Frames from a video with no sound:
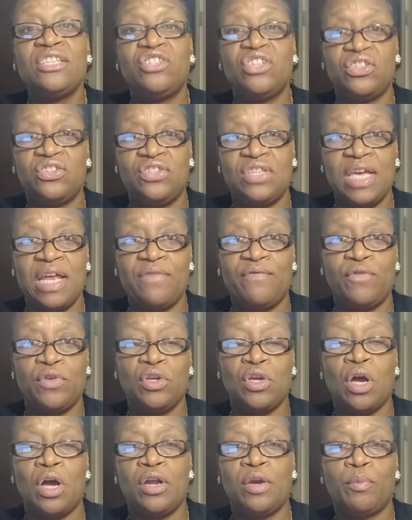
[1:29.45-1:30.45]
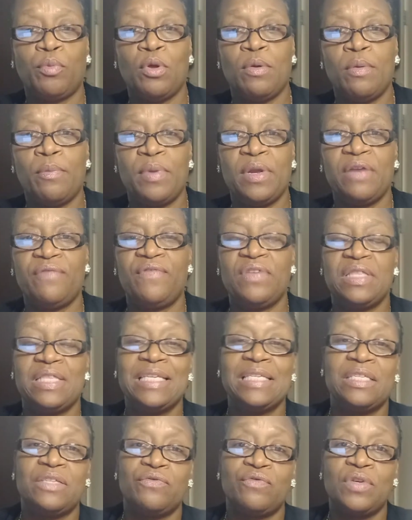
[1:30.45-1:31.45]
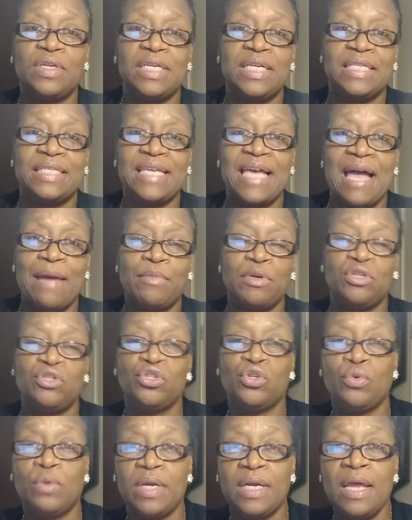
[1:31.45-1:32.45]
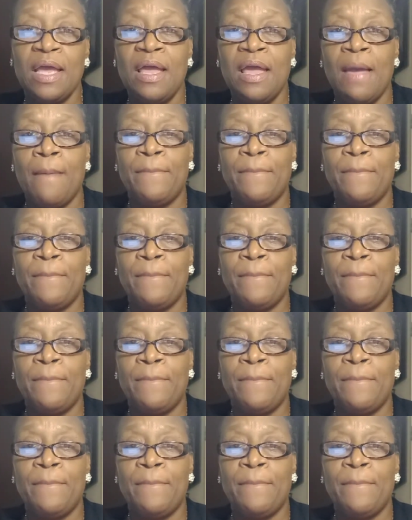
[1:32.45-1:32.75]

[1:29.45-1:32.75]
just yet for your unemployment benefit, this is really the time to do it,